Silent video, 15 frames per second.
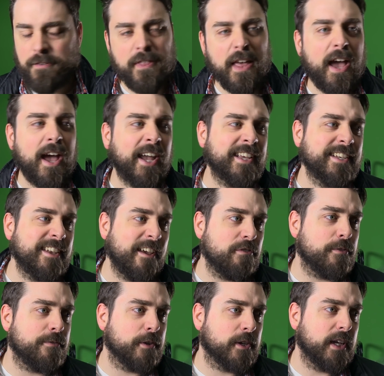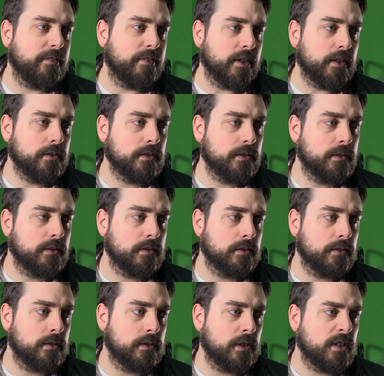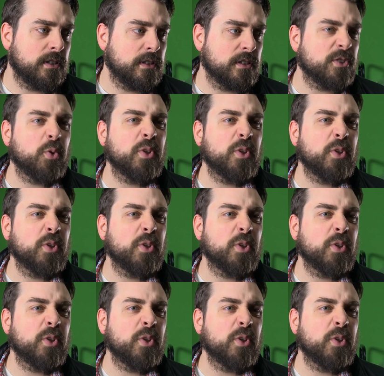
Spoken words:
I can never forgive it. So